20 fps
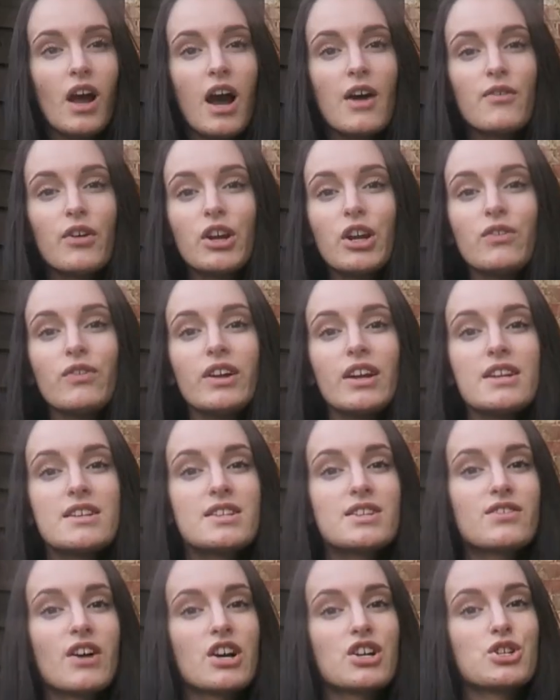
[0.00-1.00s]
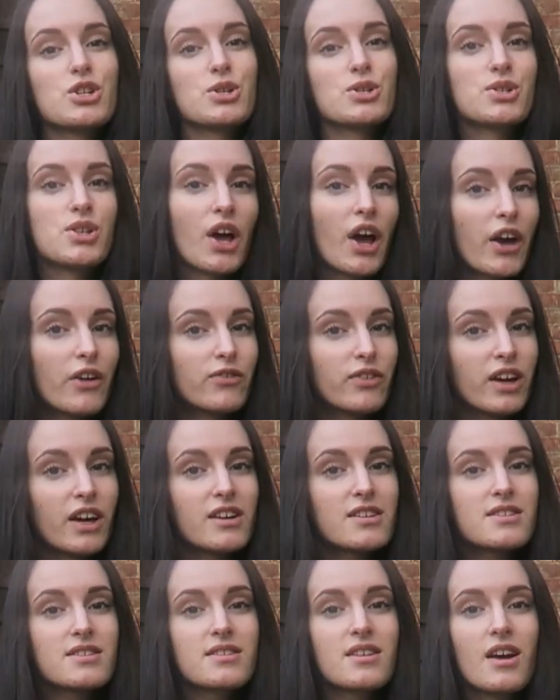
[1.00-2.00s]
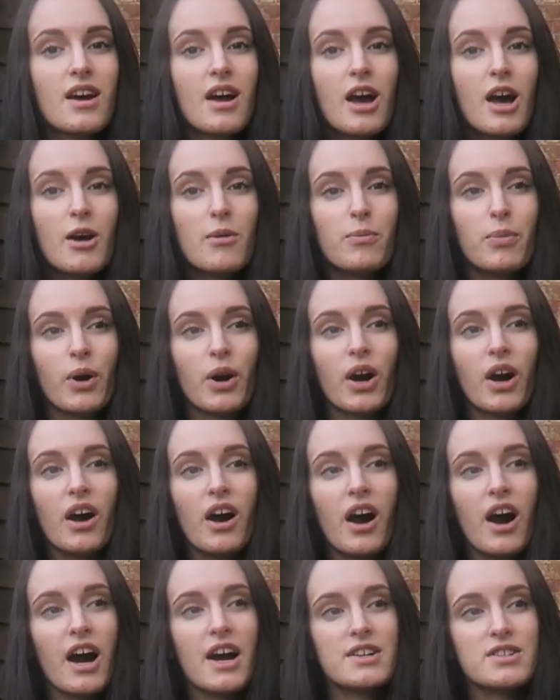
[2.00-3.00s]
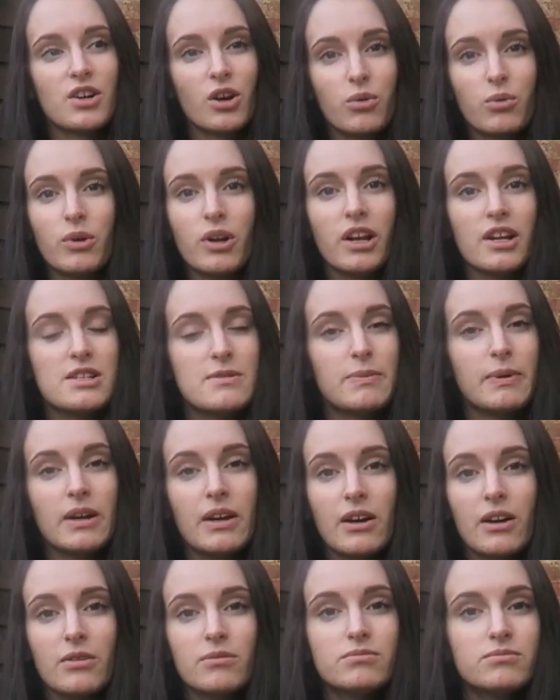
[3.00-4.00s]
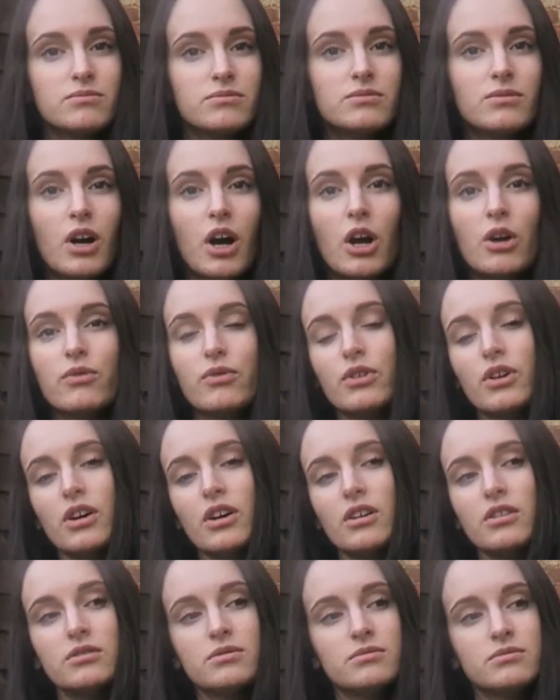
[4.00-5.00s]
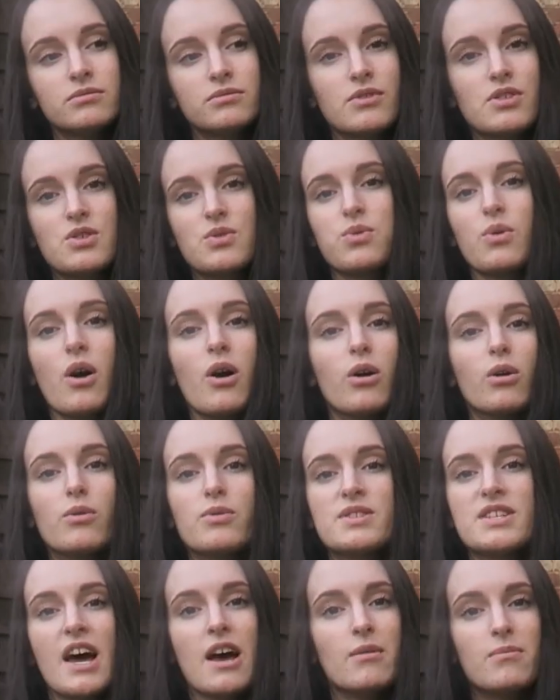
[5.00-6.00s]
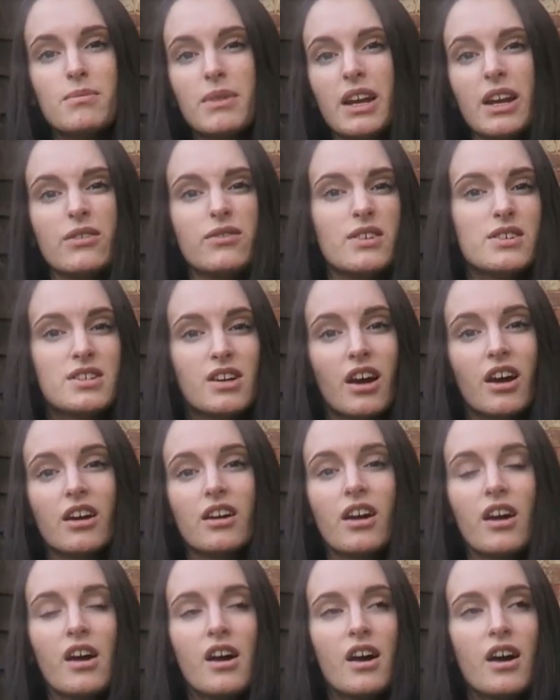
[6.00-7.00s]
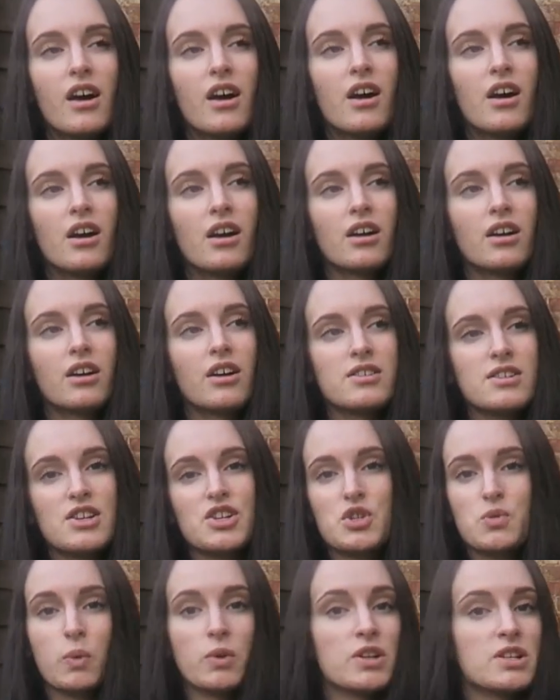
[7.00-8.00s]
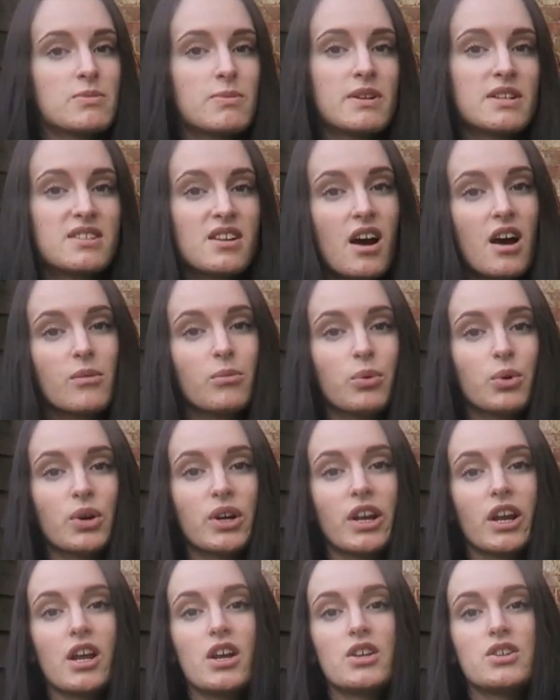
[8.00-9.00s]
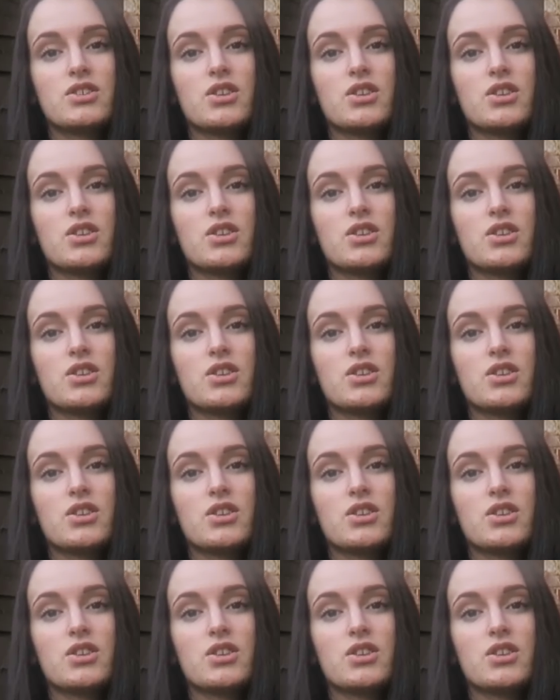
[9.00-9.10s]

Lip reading: I've only really scratched the surface, but I don't want it to be a over 10 minute video, because I just want this to be a starting point.